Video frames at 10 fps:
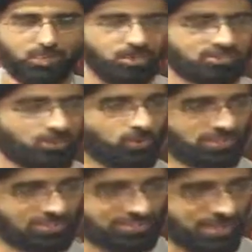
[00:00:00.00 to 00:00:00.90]
But she
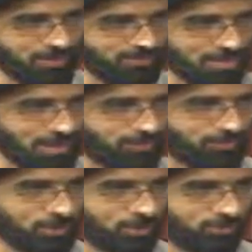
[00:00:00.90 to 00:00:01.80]
was at the same
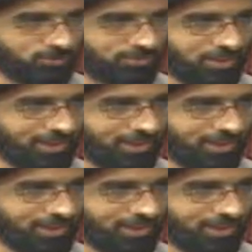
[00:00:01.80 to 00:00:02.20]
time known